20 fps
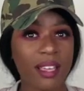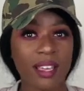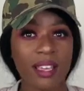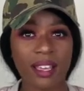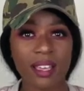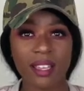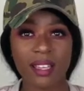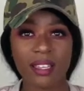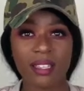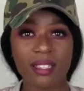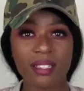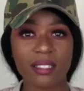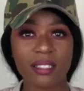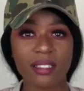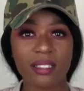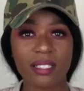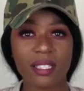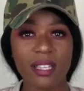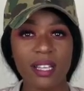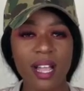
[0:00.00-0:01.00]

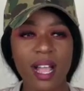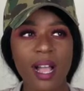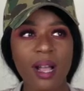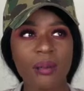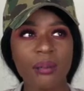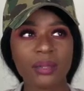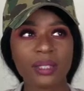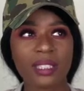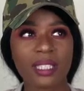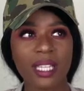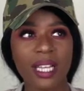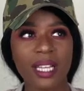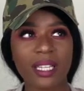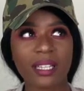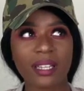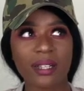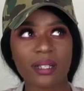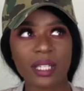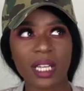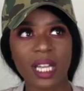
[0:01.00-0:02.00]
And I was
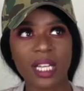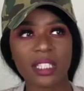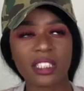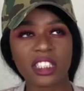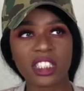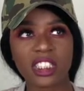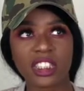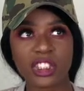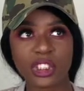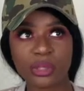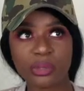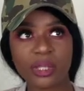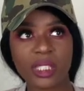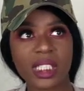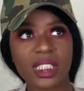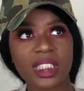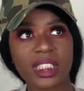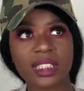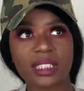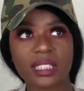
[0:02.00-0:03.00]
like, okay, just do
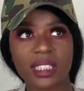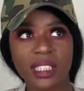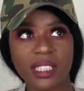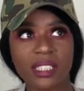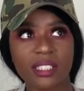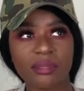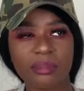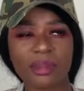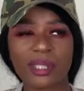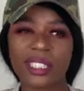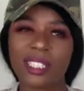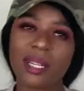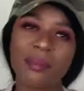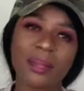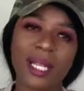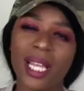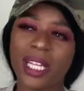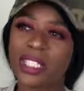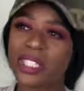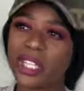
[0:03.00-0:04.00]
it, just live. But then I'm
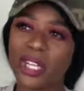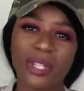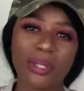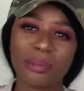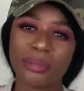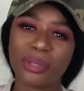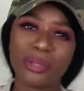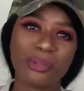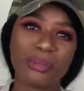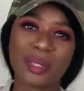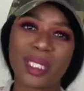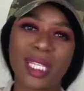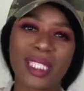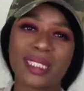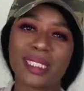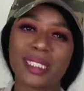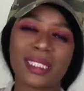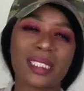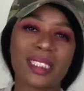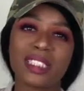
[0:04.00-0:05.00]
like, no, boo,
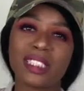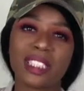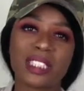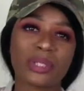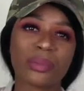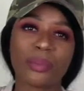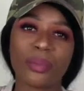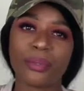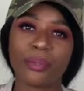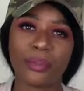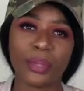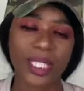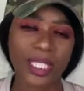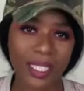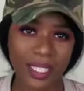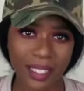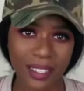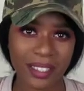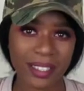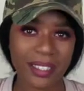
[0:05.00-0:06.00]
because this is just one
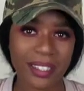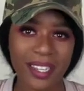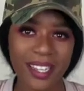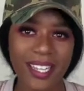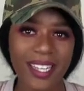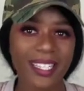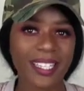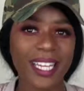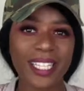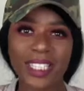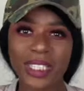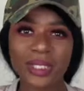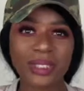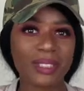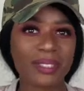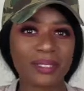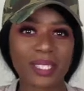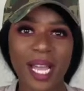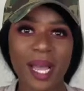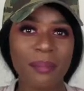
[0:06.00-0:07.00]
weekend. Like, you
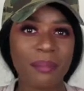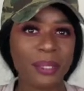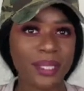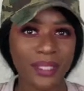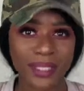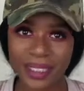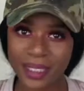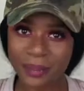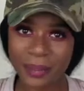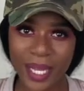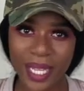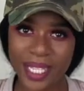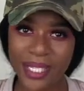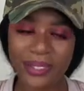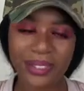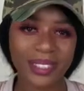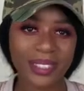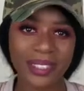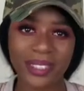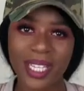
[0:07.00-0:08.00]
still got bills to pay.
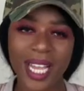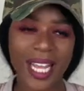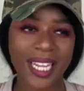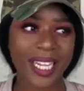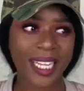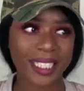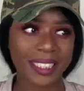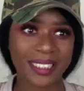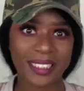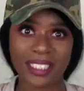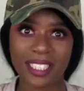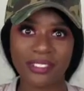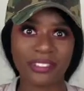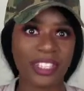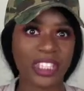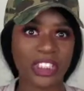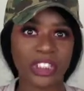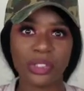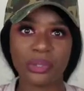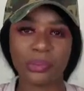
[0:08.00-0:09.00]
You still got, like, stuff
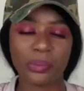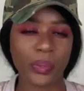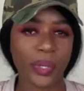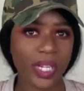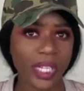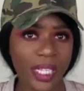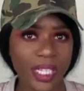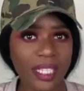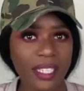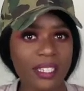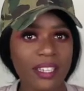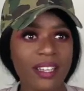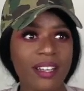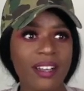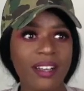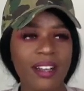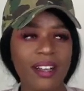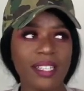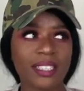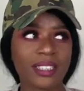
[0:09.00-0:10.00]
that you want.
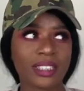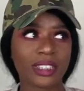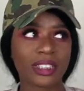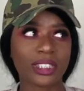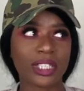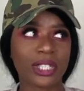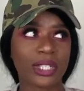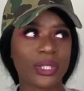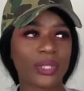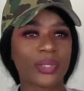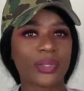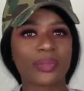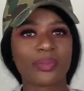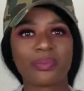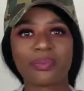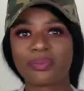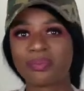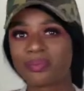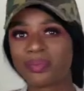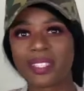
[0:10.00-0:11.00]
So
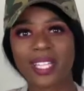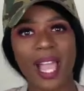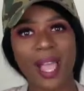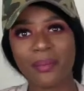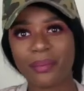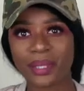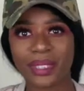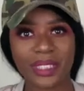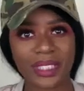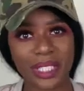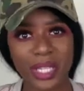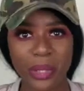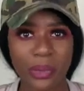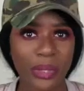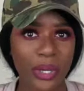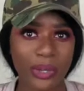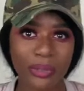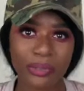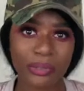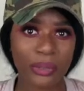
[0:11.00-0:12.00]
that was a
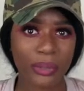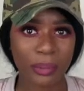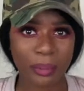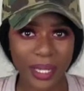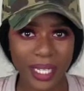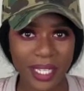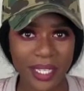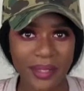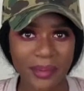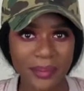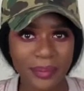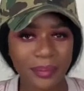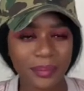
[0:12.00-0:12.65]
no-go for me.